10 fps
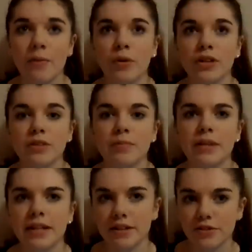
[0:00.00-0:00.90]
but it
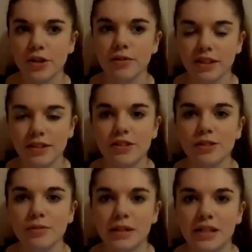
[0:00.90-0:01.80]
is going to
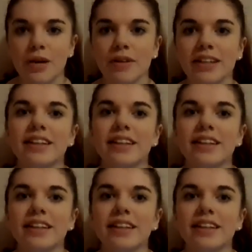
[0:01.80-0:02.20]
be going.